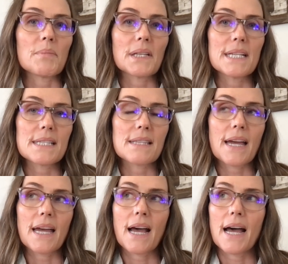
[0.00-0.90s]
place
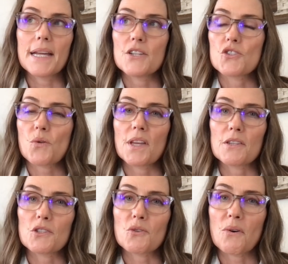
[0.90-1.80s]
that I enjoy the
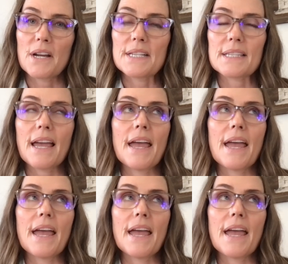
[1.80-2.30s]
stories